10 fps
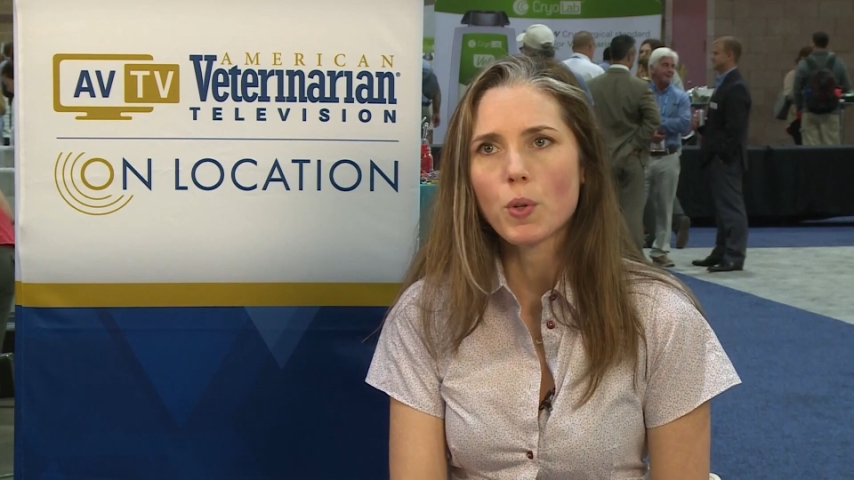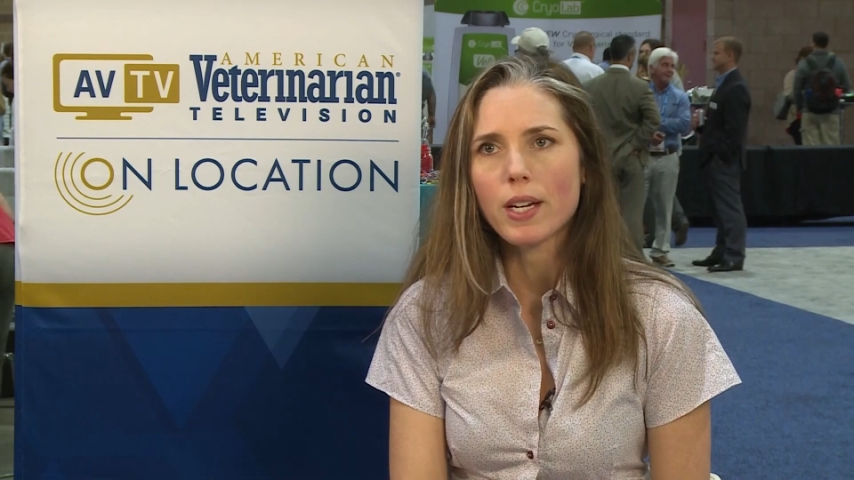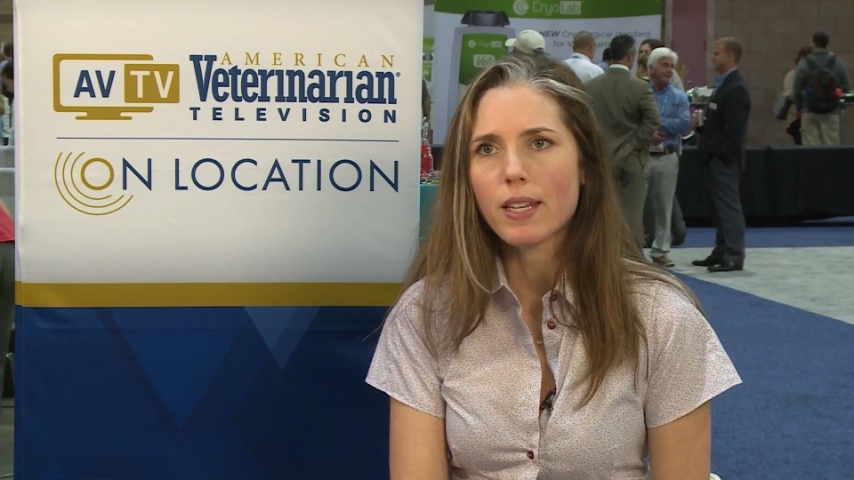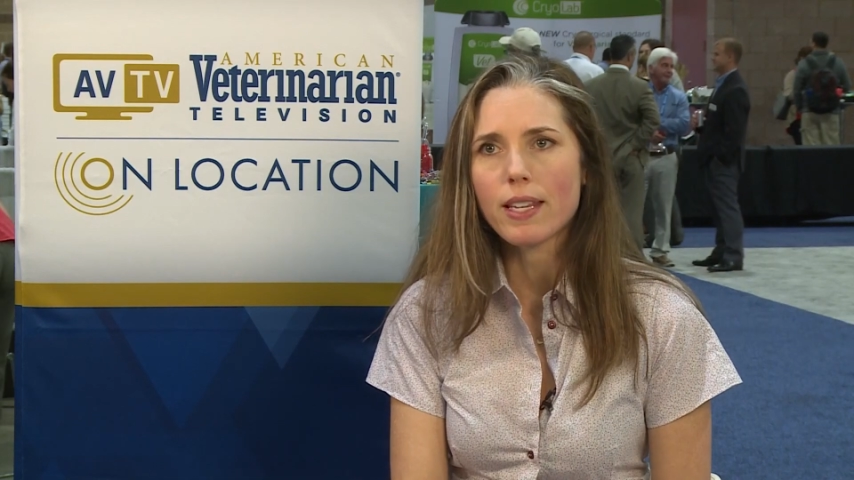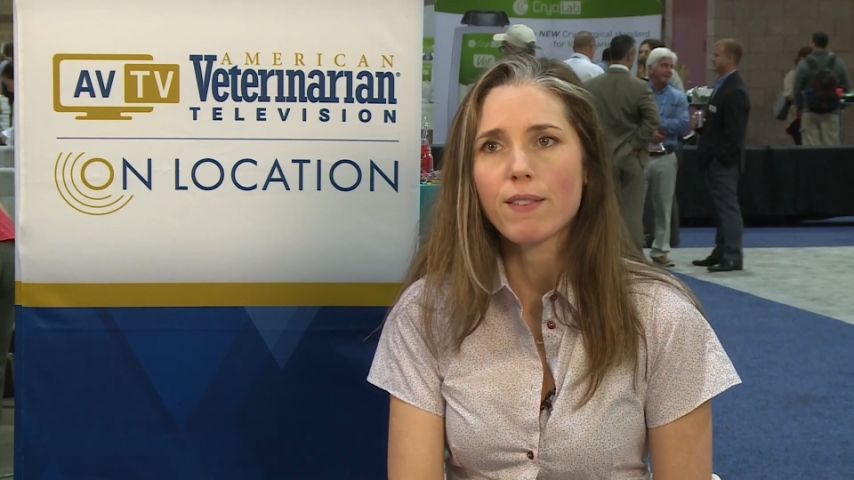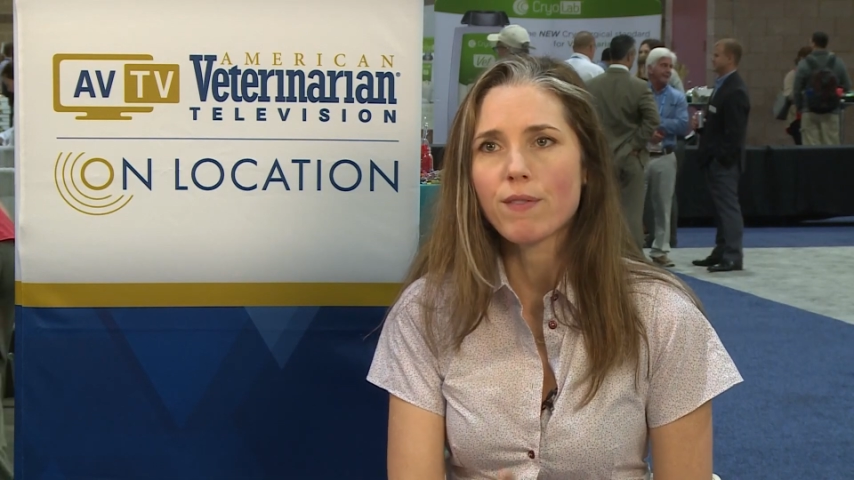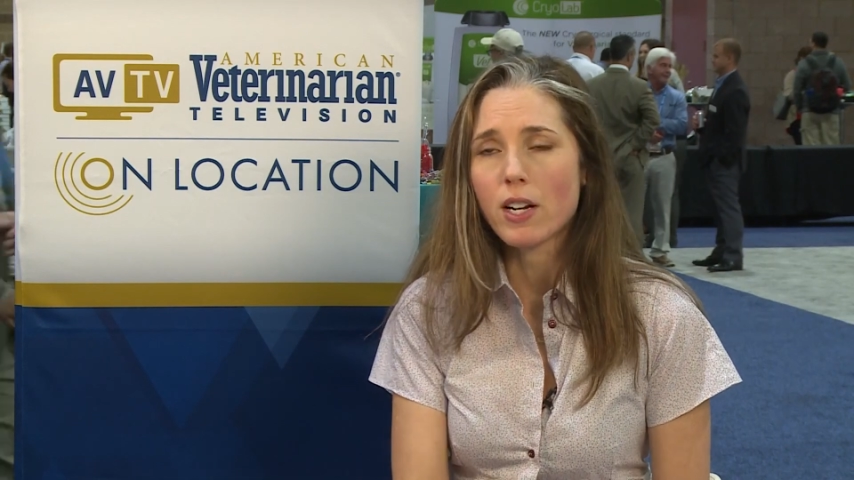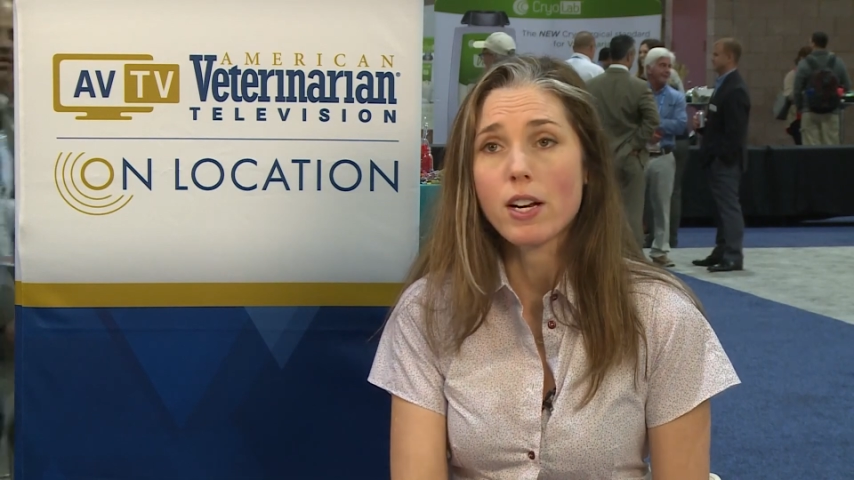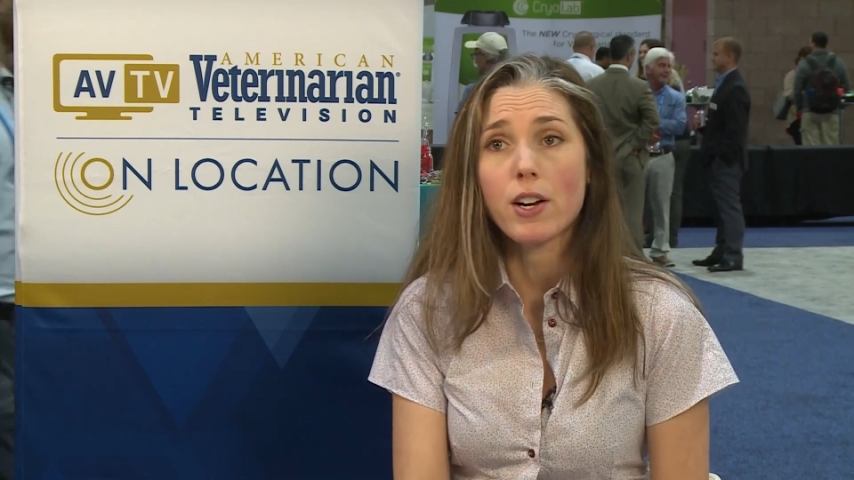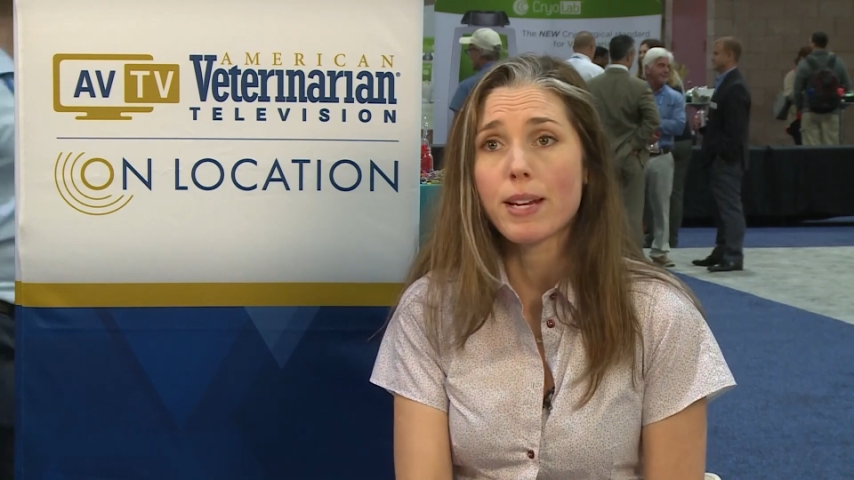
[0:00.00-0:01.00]
I
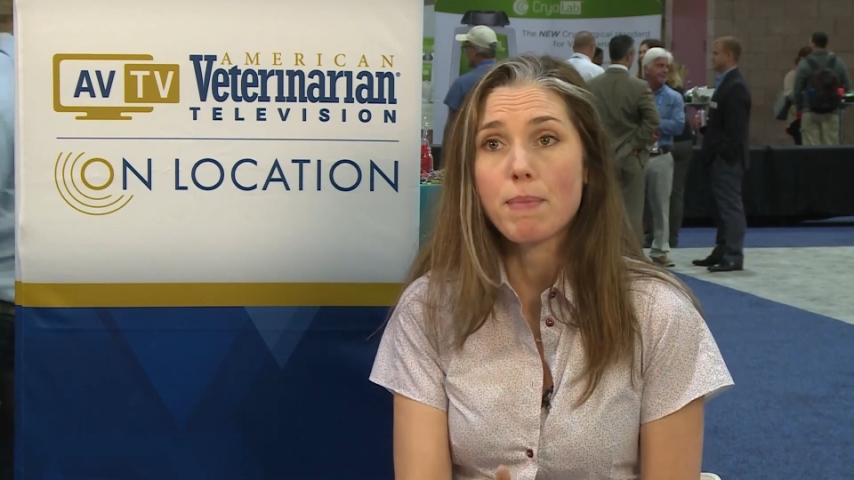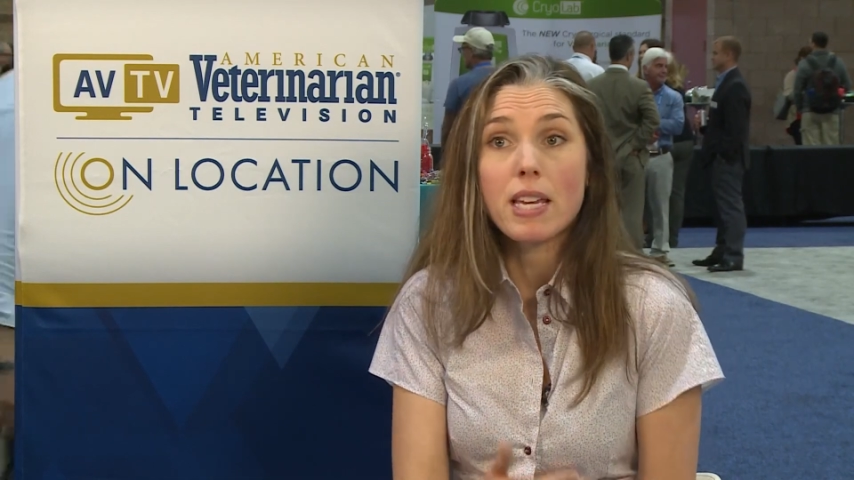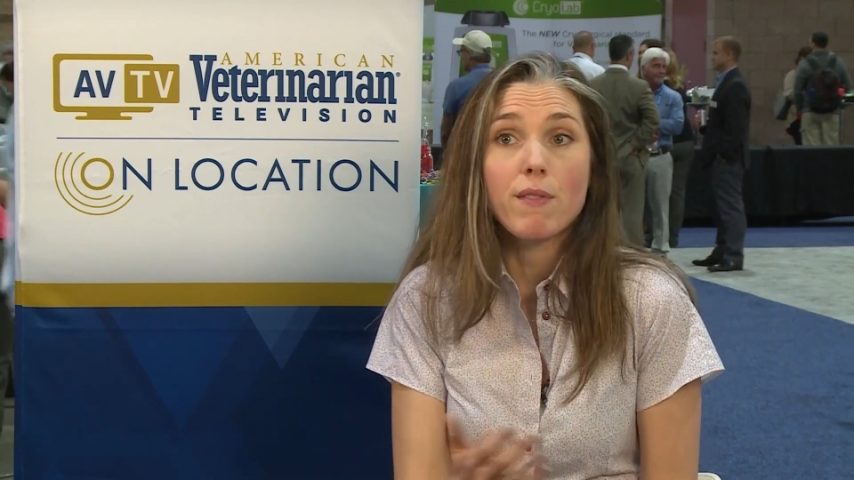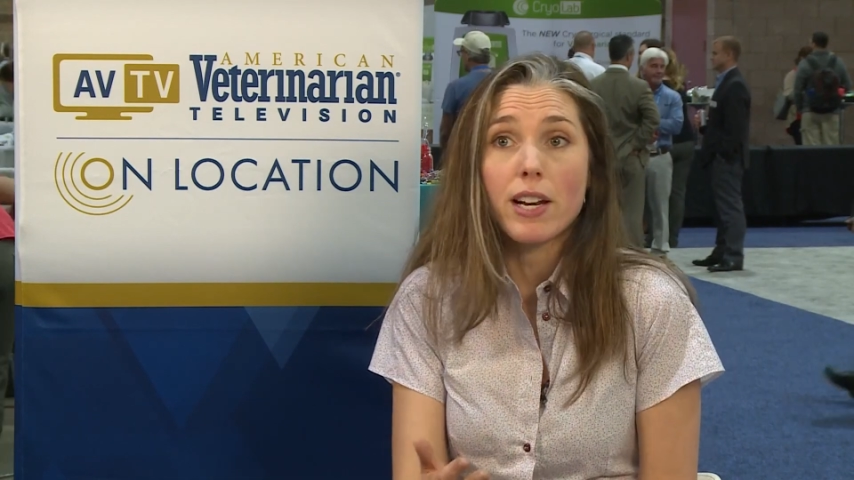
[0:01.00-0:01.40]
think being a